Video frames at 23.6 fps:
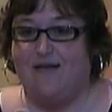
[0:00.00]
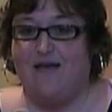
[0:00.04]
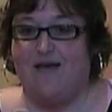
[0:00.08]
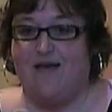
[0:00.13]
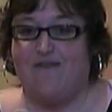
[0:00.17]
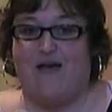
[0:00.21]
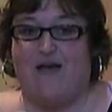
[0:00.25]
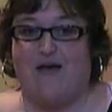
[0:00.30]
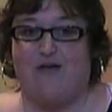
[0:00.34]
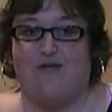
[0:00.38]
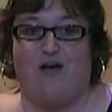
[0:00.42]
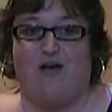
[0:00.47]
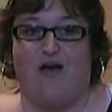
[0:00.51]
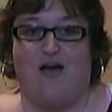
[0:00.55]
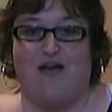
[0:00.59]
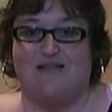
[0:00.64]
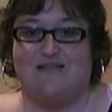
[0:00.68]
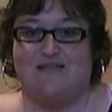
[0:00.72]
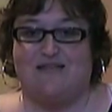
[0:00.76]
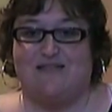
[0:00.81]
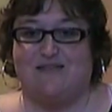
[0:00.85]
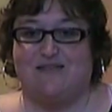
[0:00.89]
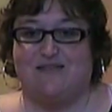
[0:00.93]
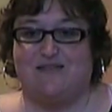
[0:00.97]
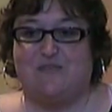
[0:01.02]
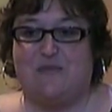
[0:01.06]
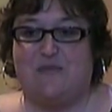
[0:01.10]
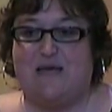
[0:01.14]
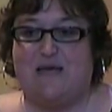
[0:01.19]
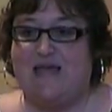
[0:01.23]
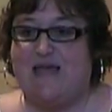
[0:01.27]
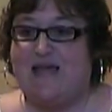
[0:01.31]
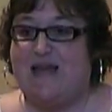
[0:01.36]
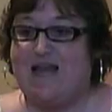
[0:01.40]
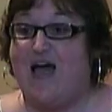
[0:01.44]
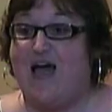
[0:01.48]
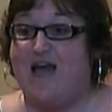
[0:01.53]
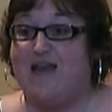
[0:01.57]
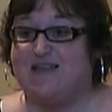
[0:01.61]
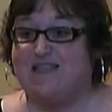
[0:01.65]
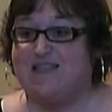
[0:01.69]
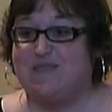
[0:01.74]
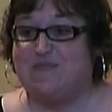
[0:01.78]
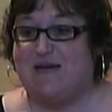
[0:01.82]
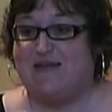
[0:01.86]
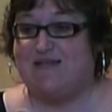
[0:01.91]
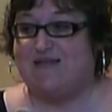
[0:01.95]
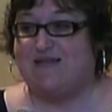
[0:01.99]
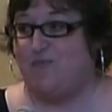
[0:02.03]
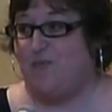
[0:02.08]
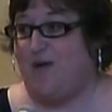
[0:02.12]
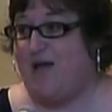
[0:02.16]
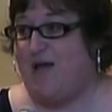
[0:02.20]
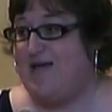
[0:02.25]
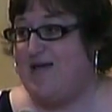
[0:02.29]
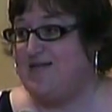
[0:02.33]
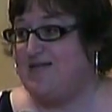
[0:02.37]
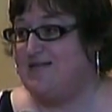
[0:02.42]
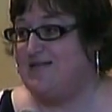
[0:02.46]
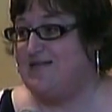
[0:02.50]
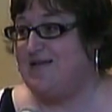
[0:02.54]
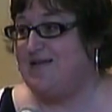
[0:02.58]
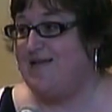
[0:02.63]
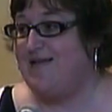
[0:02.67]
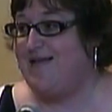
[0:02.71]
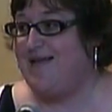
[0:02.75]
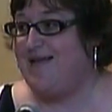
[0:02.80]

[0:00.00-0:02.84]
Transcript: of how God is still speaking in unexpected ways